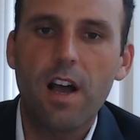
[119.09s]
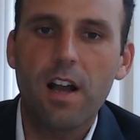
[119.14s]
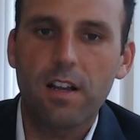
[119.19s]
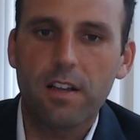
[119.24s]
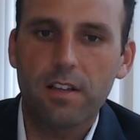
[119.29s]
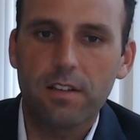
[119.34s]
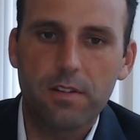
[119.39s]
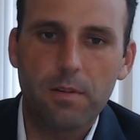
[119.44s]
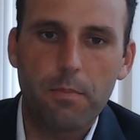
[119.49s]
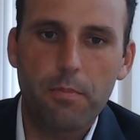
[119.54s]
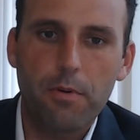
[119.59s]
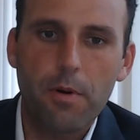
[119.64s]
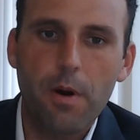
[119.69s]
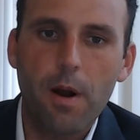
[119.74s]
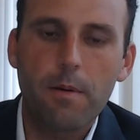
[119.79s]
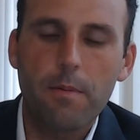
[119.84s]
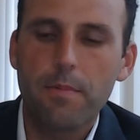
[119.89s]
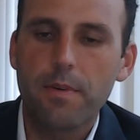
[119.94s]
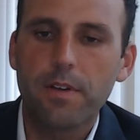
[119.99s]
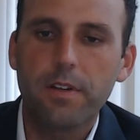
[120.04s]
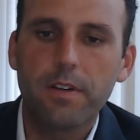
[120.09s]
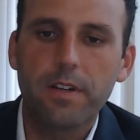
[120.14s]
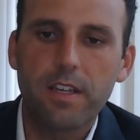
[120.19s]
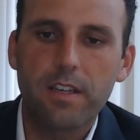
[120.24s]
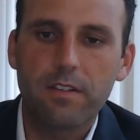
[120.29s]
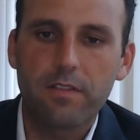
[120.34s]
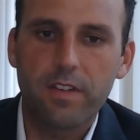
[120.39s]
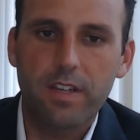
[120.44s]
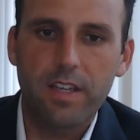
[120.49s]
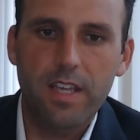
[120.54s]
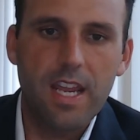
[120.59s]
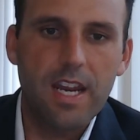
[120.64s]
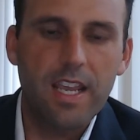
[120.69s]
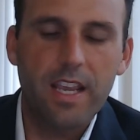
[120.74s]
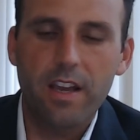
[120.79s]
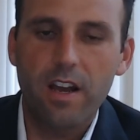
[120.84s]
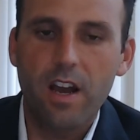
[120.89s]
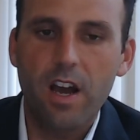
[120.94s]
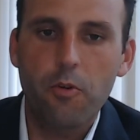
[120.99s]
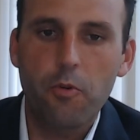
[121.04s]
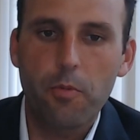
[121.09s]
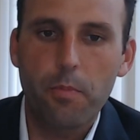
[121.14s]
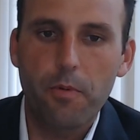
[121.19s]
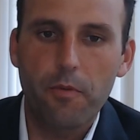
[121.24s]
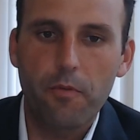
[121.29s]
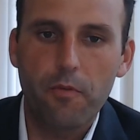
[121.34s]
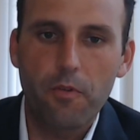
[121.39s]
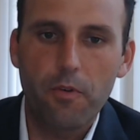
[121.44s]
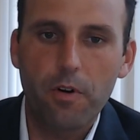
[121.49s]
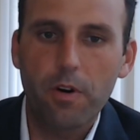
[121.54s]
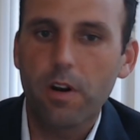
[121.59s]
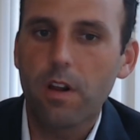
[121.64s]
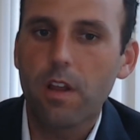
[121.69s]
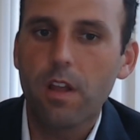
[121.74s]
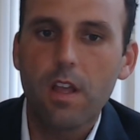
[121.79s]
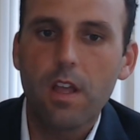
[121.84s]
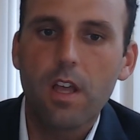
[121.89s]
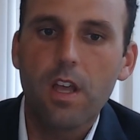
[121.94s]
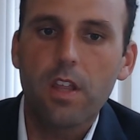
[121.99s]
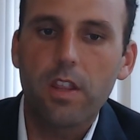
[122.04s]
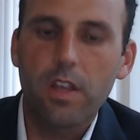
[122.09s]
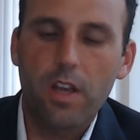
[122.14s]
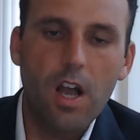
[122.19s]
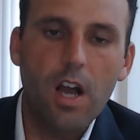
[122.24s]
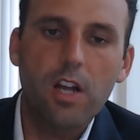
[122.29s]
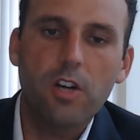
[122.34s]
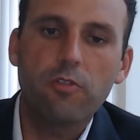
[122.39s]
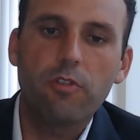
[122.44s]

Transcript: because the probability of it hitting 100 before the contract